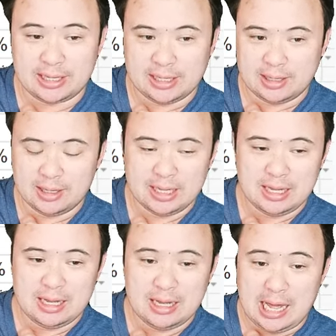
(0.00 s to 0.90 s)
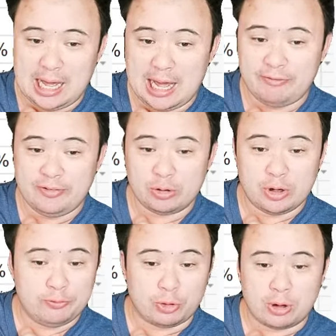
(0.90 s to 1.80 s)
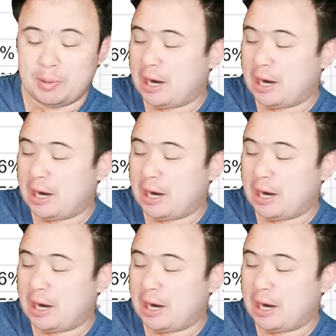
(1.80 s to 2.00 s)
And I, I feel good for him.